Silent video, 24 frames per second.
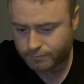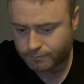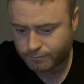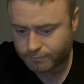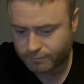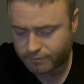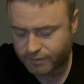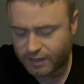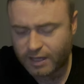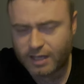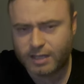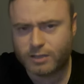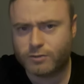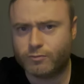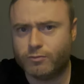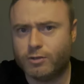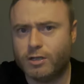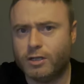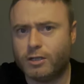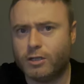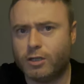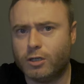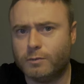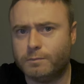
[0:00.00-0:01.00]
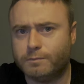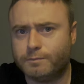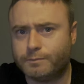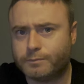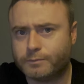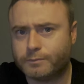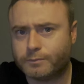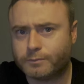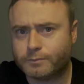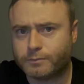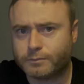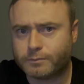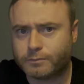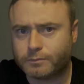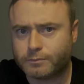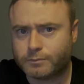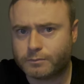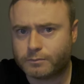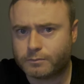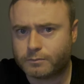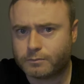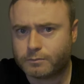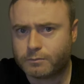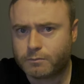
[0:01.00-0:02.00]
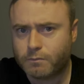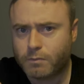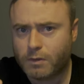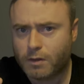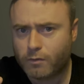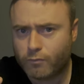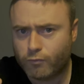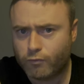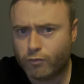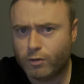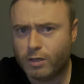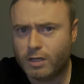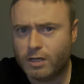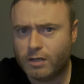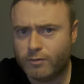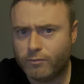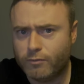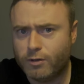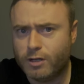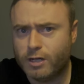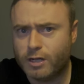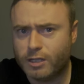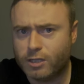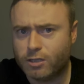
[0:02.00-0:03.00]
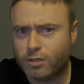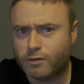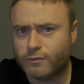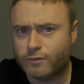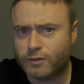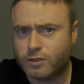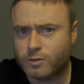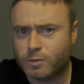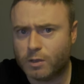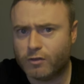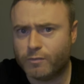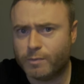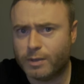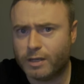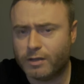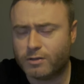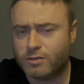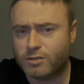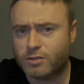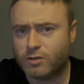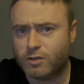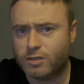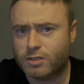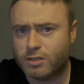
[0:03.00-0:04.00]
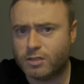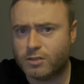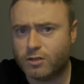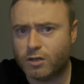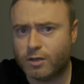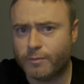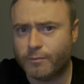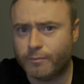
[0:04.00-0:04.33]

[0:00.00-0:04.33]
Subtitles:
that is really good. Really, really good for £12.99.